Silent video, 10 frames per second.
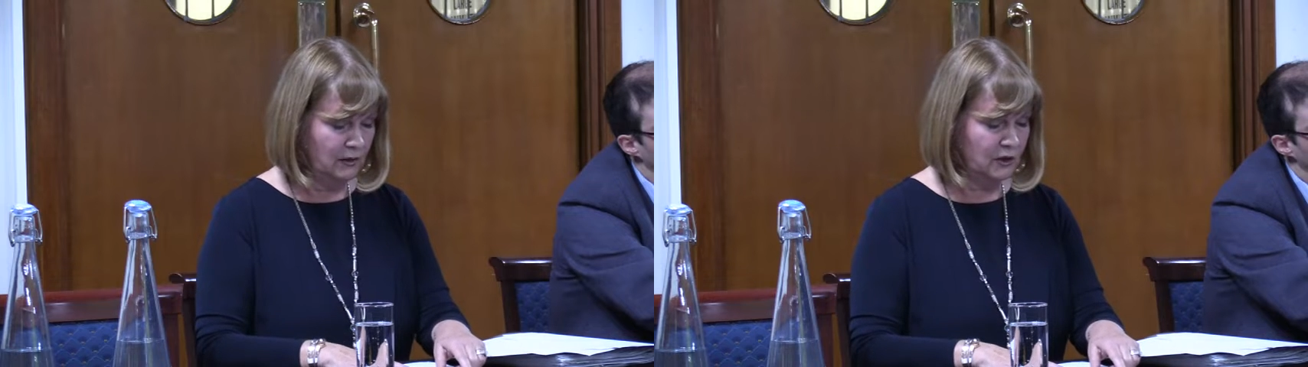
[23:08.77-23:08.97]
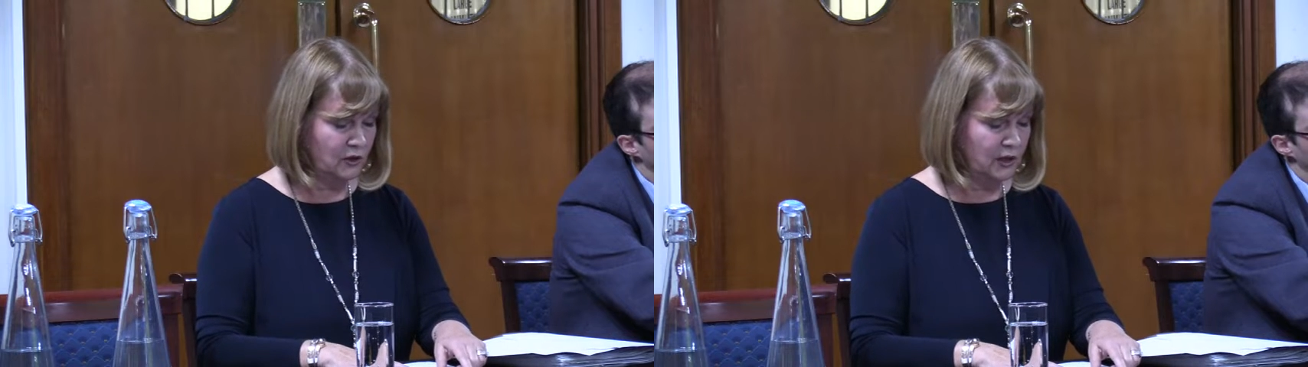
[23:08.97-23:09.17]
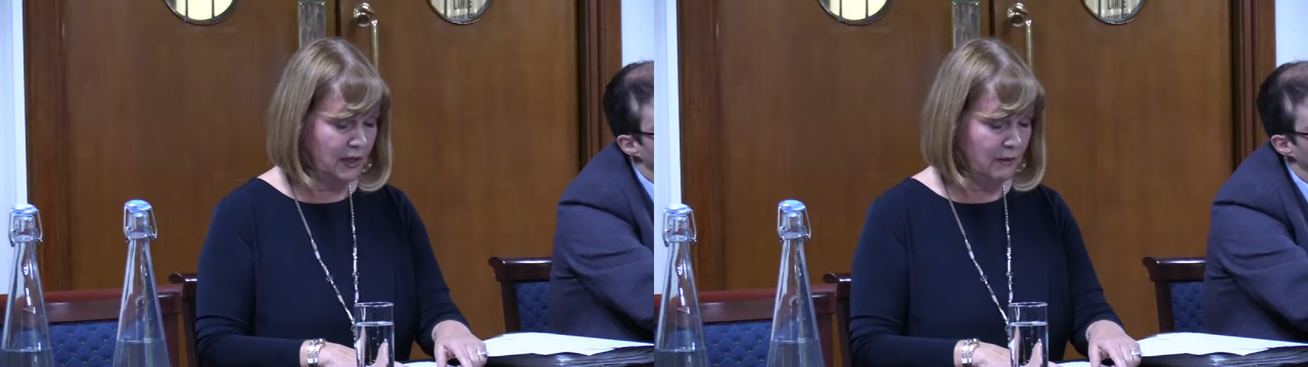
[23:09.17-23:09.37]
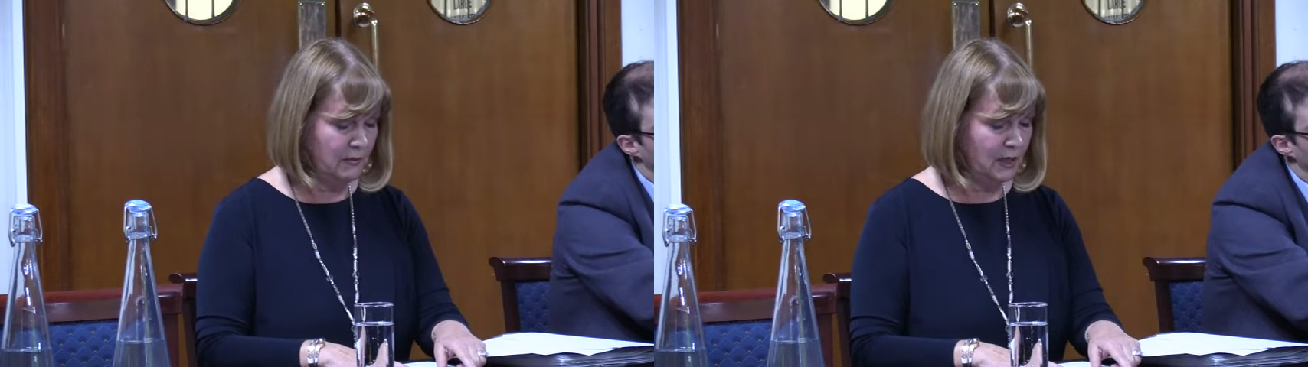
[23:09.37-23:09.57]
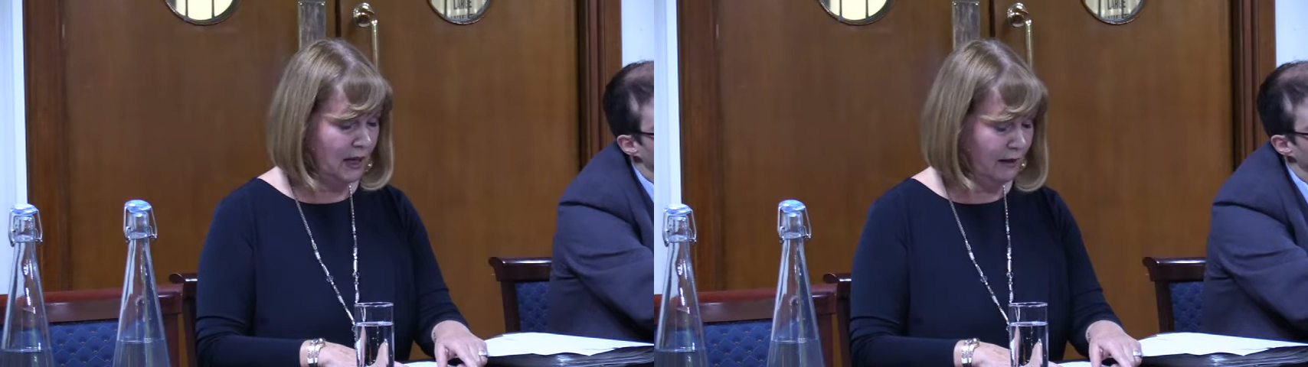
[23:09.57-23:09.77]

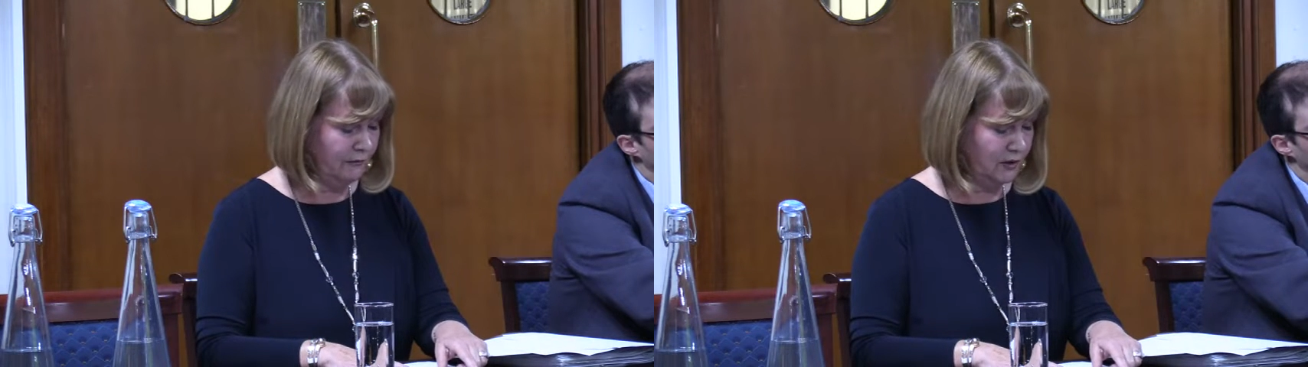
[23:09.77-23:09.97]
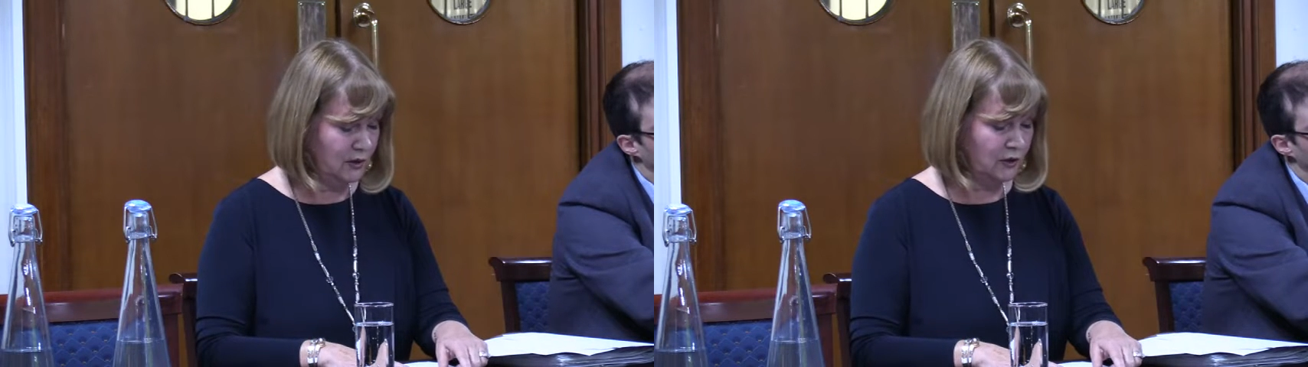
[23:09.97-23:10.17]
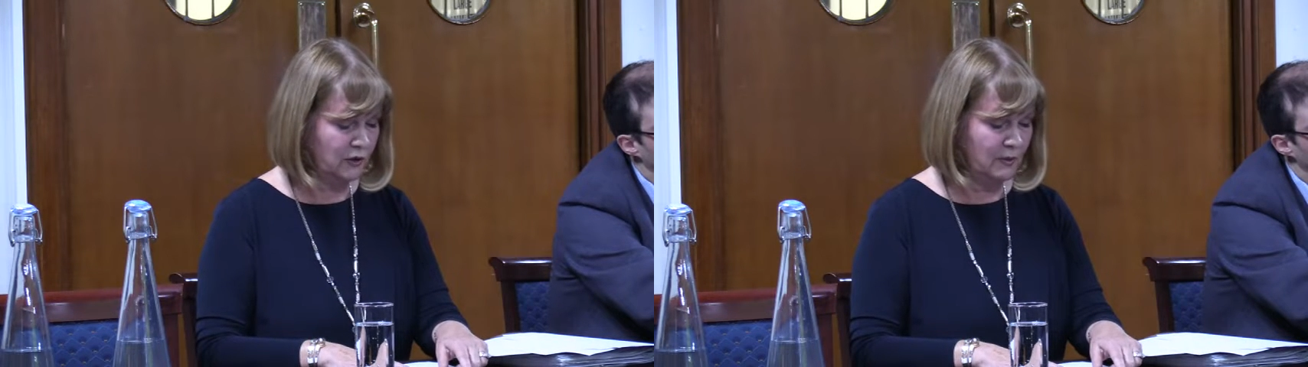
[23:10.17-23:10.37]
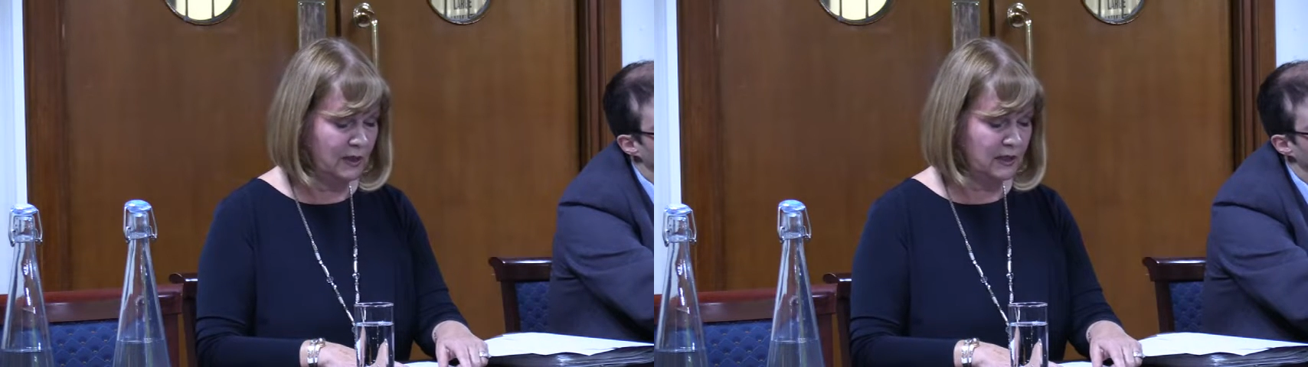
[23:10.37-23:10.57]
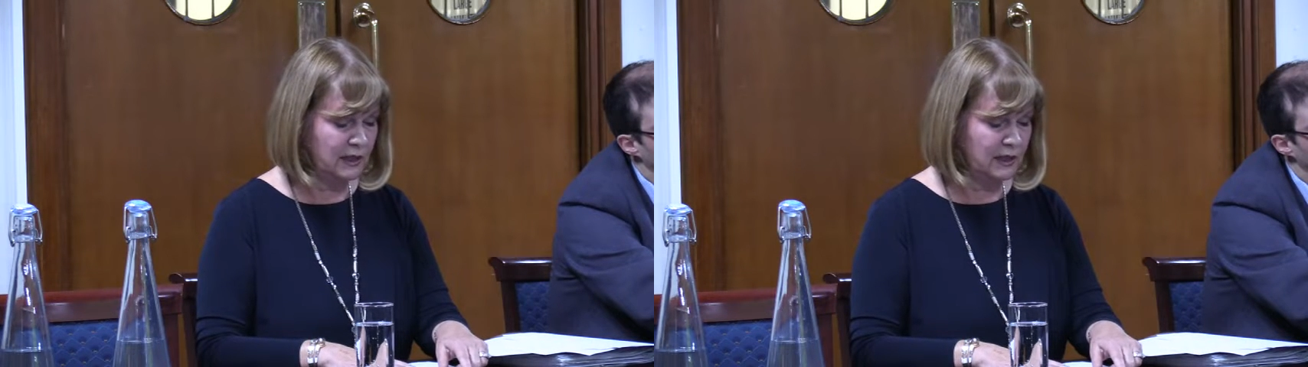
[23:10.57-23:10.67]
After Dr. Inman had